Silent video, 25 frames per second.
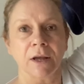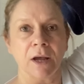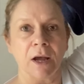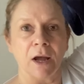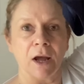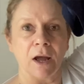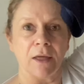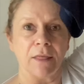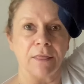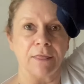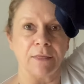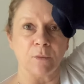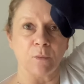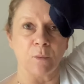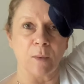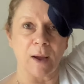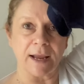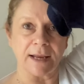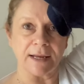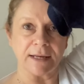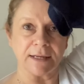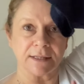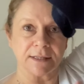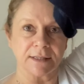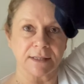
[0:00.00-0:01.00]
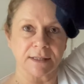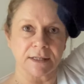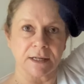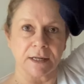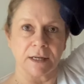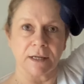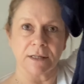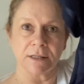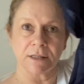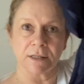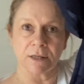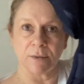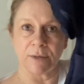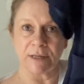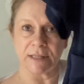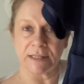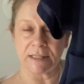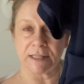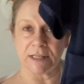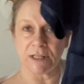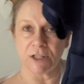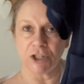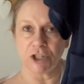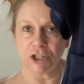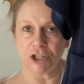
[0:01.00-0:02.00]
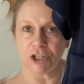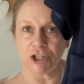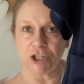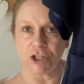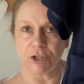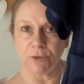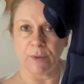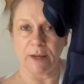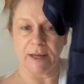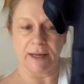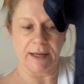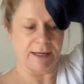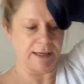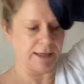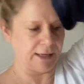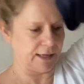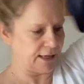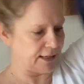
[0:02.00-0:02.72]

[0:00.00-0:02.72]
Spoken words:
At the waist, so it cinches you in.